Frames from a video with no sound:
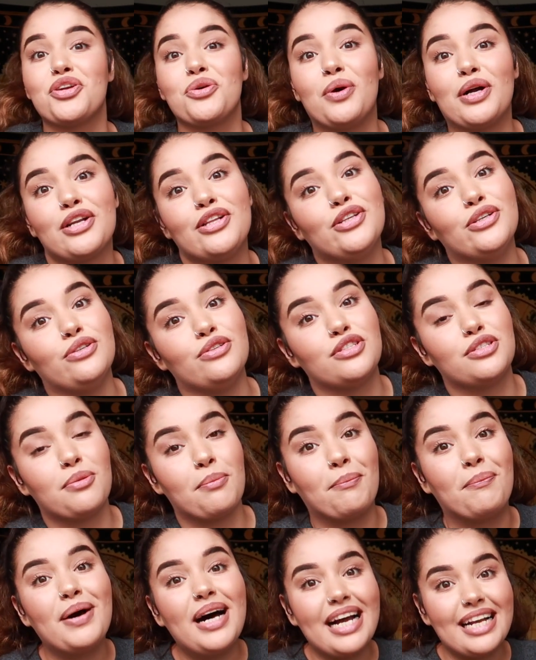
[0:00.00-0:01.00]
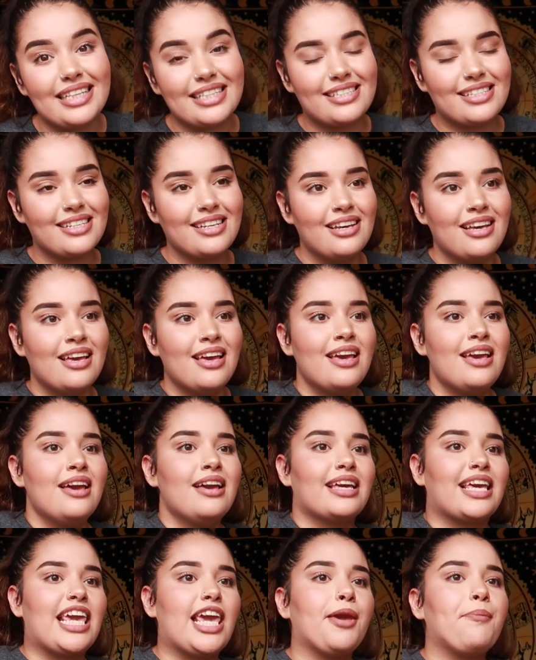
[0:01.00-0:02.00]
you want to lose. But
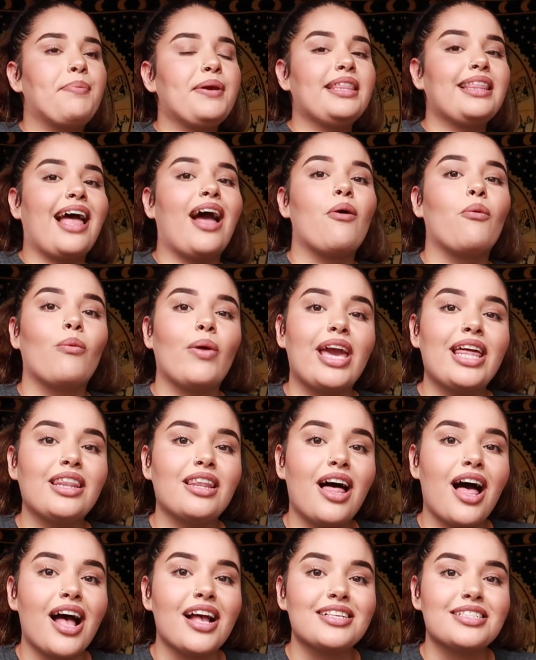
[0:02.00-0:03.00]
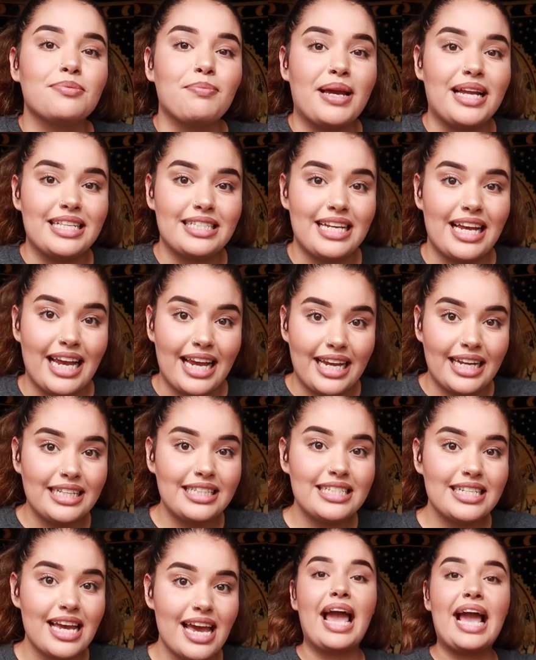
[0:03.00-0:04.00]
keeping that weight loss
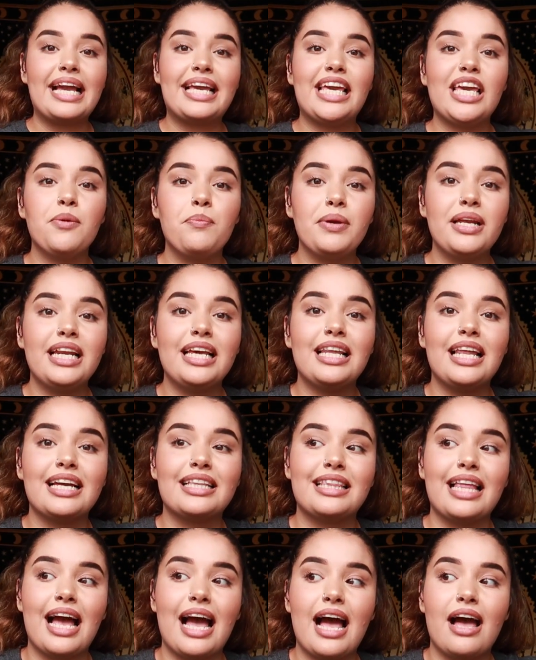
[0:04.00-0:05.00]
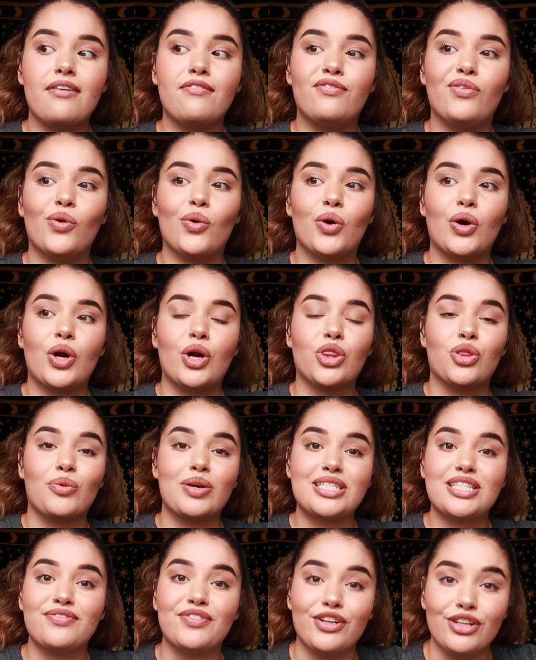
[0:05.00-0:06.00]
maintained and keeping it like that for the
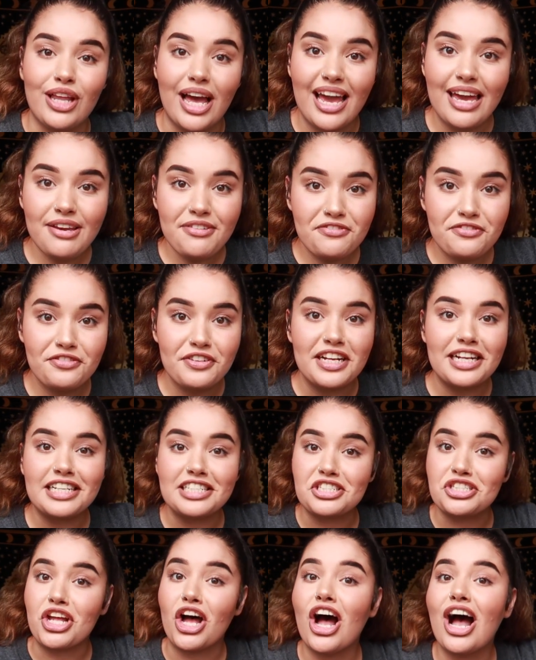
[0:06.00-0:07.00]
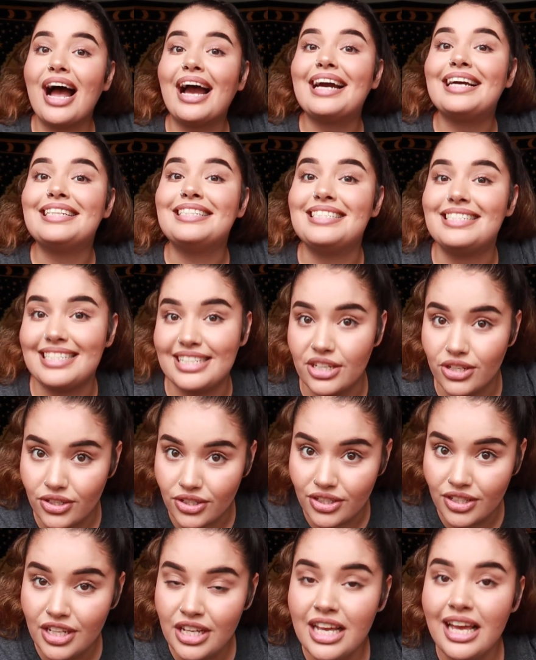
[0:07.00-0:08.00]
rest of your life is not
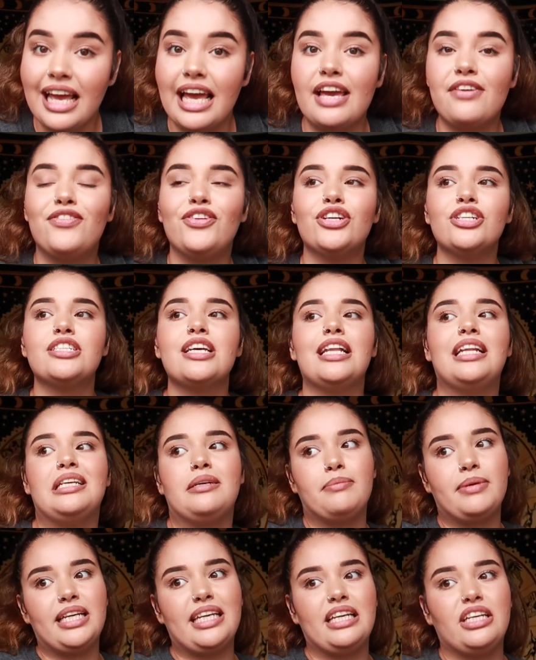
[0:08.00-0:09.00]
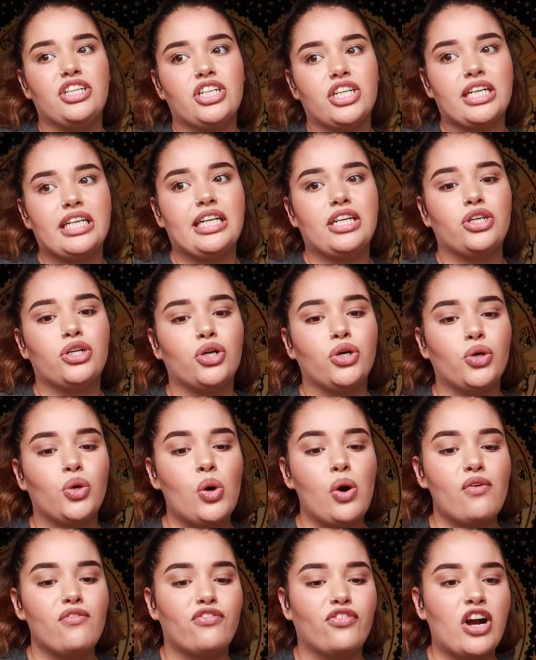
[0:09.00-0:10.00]
ideal. If you're telling me you're gonna
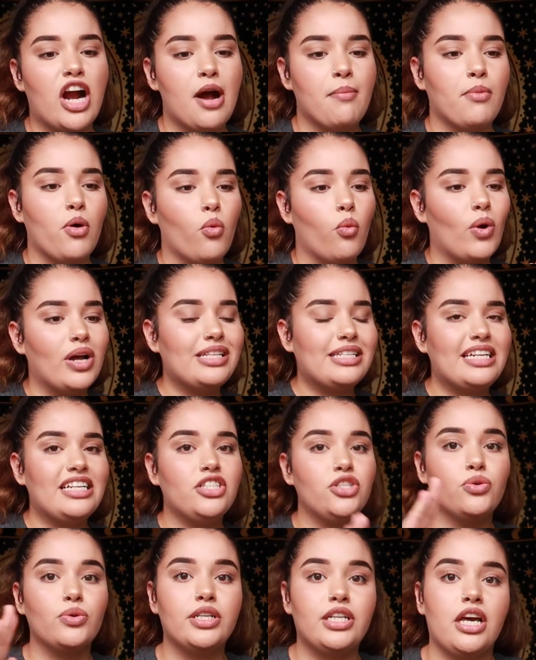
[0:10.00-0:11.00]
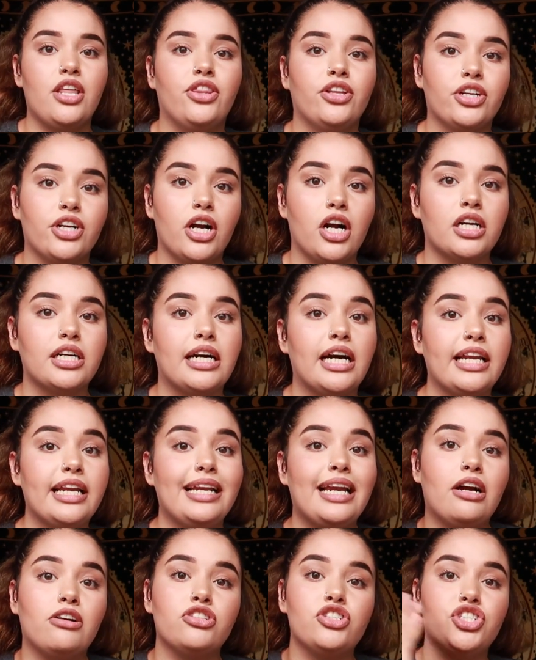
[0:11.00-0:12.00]
go from one day to another on
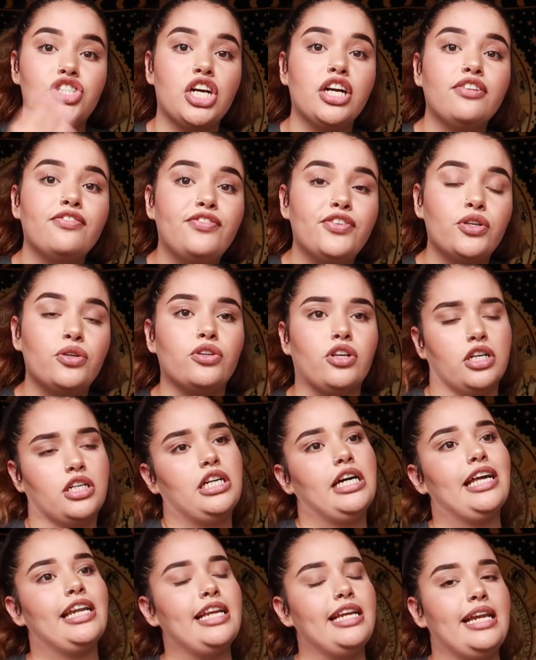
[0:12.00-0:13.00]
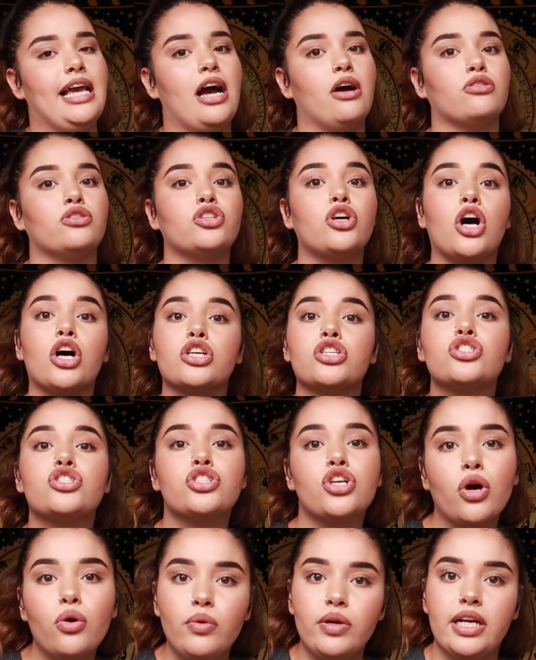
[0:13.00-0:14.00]
cutting out junk food, on cutting out all
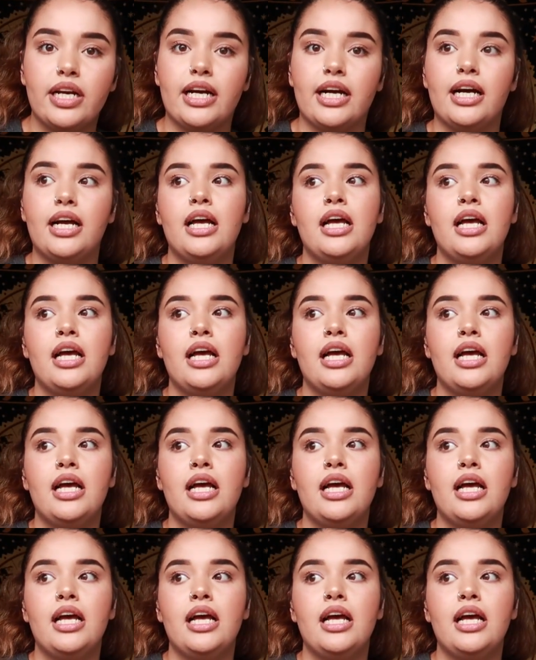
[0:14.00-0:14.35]
soda,